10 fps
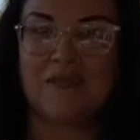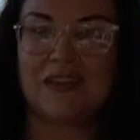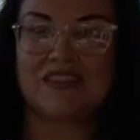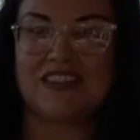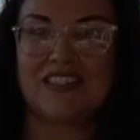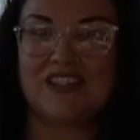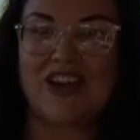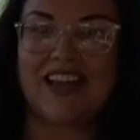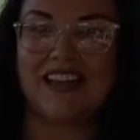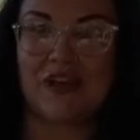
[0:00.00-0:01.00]
give this a
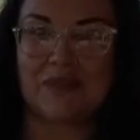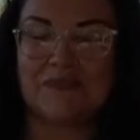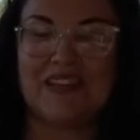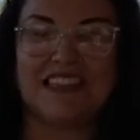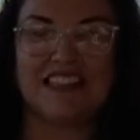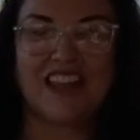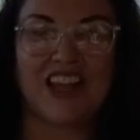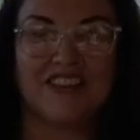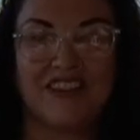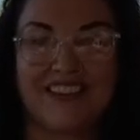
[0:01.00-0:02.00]
try at home. It's a
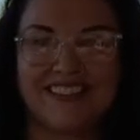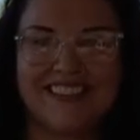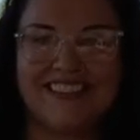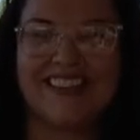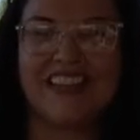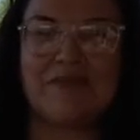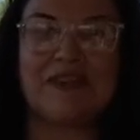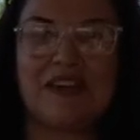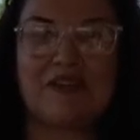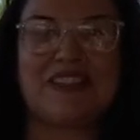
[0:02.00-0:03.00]
lot of fun. Let
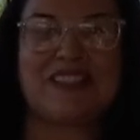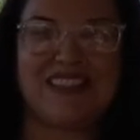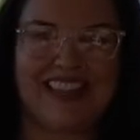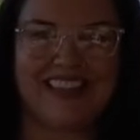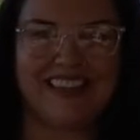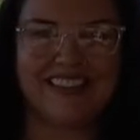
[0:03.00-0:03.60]
me know what you think.